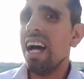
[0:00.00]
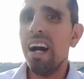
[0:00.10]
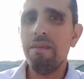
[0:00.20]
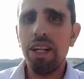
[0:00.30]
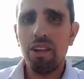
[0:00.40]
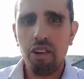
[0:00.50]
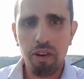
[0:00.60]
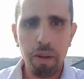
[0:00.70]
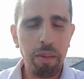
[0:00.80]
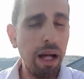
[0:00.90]
How many
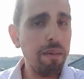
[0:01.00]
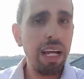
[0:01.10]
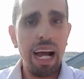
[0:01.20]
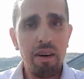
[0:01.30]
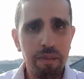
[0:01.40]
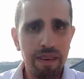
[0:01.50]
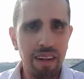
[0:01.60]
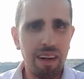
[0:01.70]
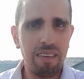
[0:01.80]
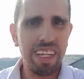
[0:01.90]
Jewish people, how many Arabs
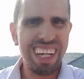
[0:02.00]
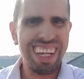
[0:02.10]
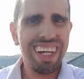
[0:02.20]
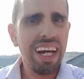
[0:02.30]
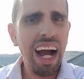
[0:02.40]
there are living here?